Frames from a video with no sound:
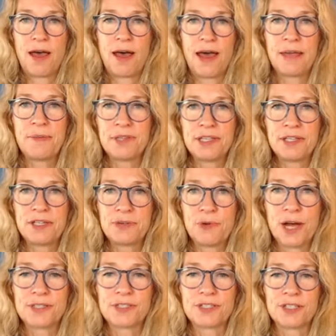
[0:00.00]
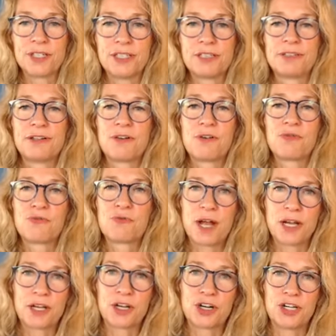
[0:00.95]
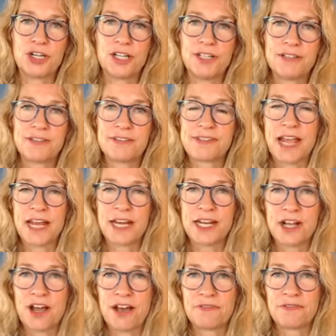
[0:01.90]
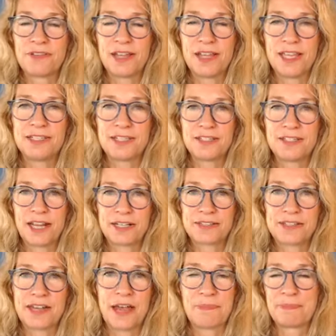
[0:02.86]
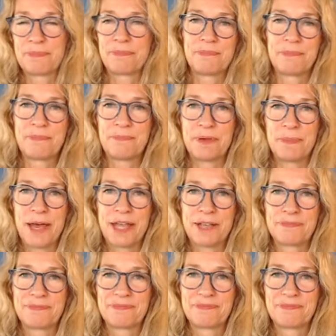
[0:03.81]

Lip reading: I'm Belinda Wasser, Rocket Girl, signing off. Until next time. Bye-bye.